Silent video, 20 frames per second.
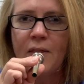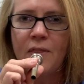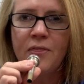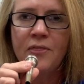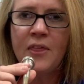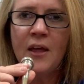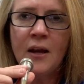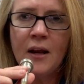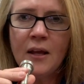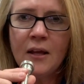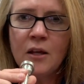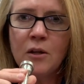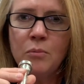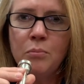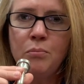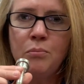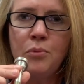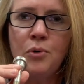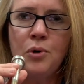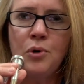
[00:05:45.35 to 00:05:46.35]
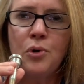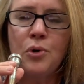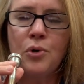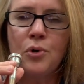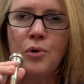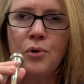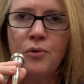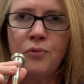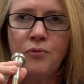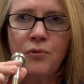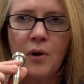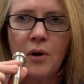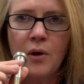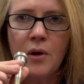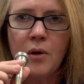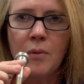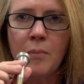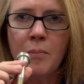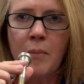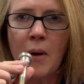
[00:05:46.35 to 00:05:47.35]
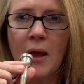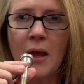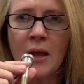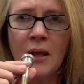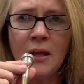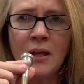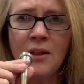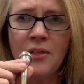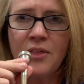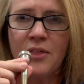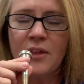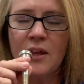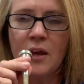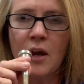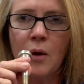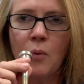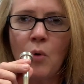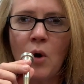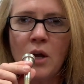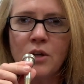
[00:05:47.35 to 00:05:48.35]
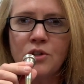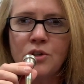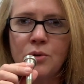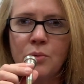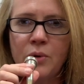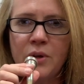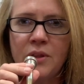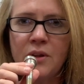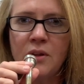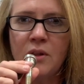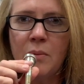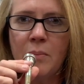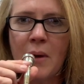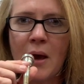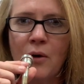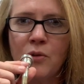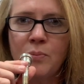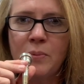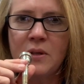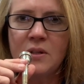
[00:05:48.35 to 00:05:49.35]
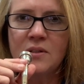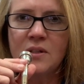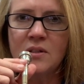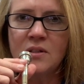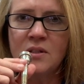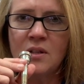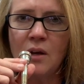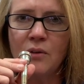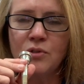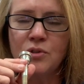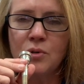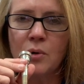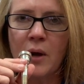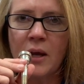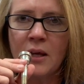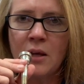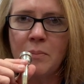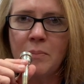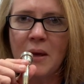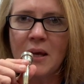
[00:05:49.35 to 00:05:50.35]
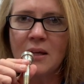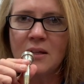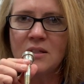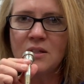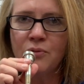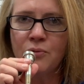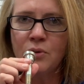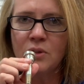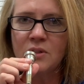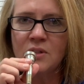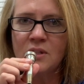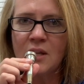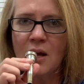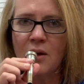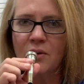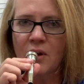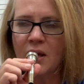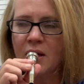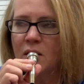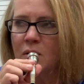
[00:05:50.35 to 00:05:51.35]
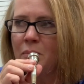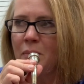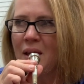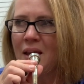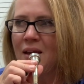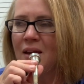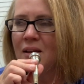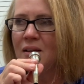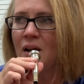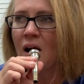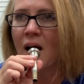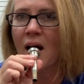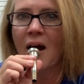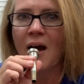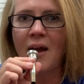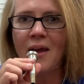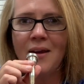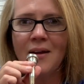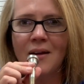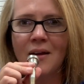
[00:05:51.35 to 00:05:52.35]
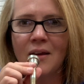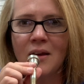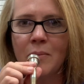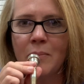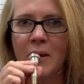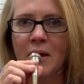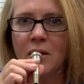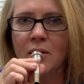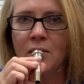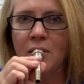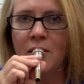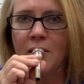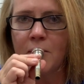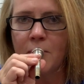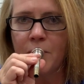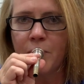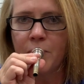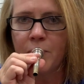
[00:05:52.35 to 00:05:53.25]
I can move anything I want to within the mouthpiece itself, so I can make a different sound. I can make it high and I can make it low.